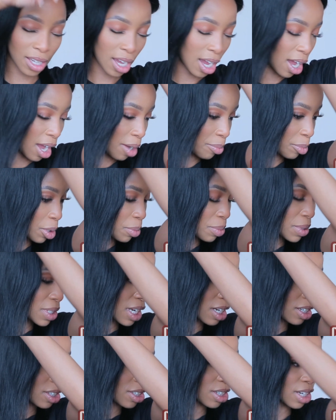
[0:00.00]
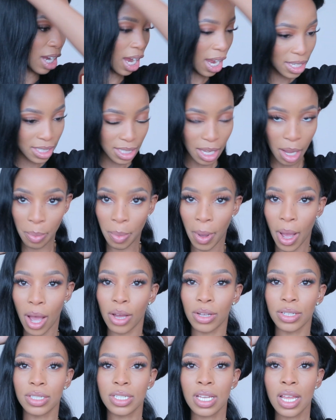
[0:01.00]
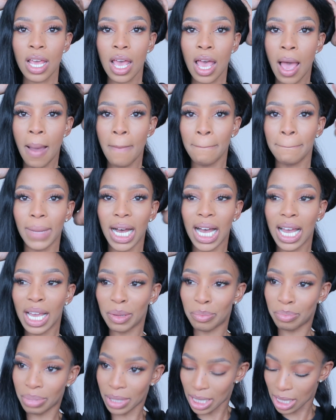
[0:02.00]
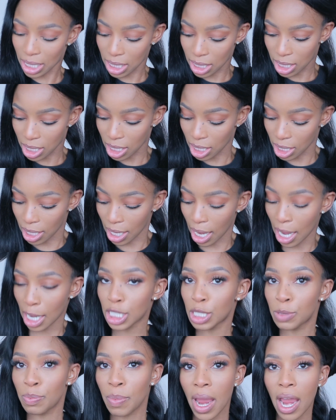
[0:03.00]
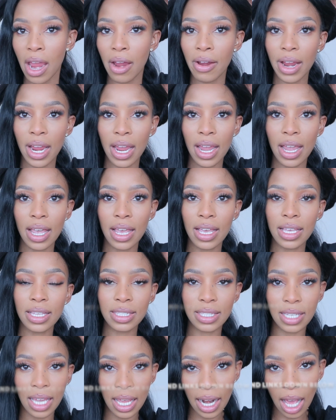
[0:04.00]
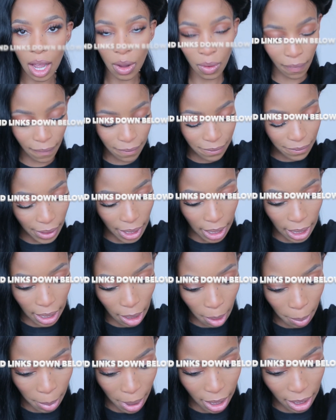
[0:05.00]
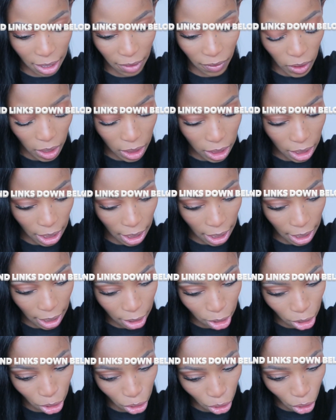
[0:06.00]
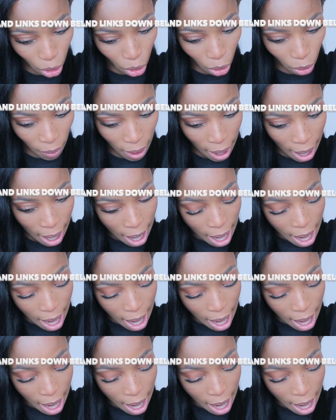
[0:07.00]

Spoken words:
I'm gonna be telling you guys about my BET experience and how I'm feeling about everything, you know,